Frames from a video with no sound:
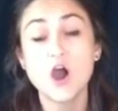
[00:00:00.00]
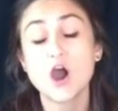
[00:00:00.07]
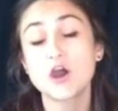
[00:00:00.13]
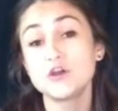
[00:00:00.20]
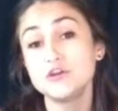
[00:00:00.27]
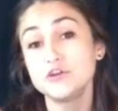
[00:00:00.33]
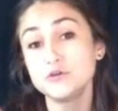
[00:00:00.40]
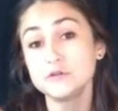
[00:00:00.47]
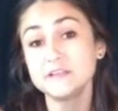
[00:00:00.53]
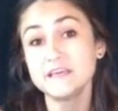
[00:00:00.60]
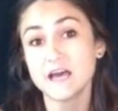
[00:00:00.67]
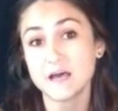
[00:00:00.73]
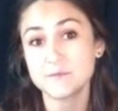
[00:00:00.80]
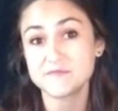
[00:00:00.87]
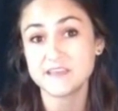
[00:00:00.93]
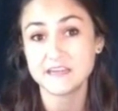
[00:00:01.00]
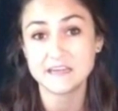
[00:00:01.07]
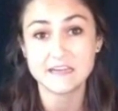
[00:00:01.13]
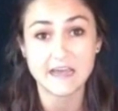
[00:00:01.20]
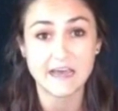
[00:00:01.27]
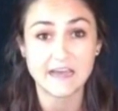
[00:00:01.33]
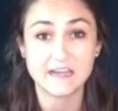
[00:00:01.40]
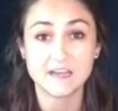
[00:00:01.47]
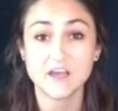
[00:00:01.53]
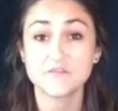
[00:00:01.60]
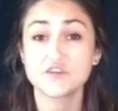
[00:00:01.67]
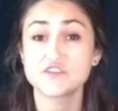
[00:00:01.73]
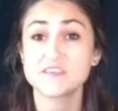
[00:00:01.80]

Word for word: our newly updated guide covers